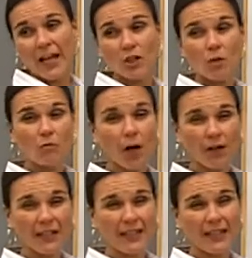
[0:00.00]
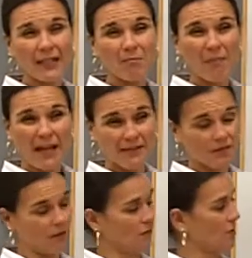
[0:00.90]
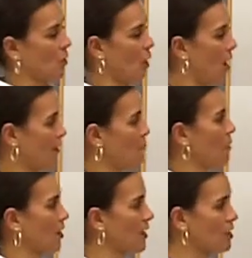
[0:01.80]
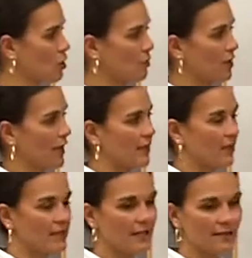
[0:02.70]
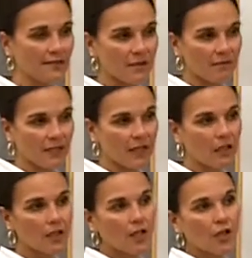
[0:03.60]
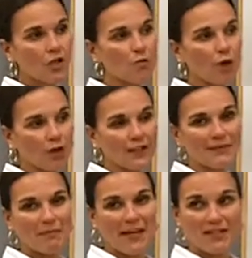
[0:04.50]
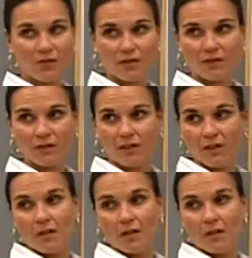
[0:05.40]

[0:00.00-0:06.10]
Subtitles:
And you mark it in pencil. So all the markings you put on the TLC plate, you mark in pencil,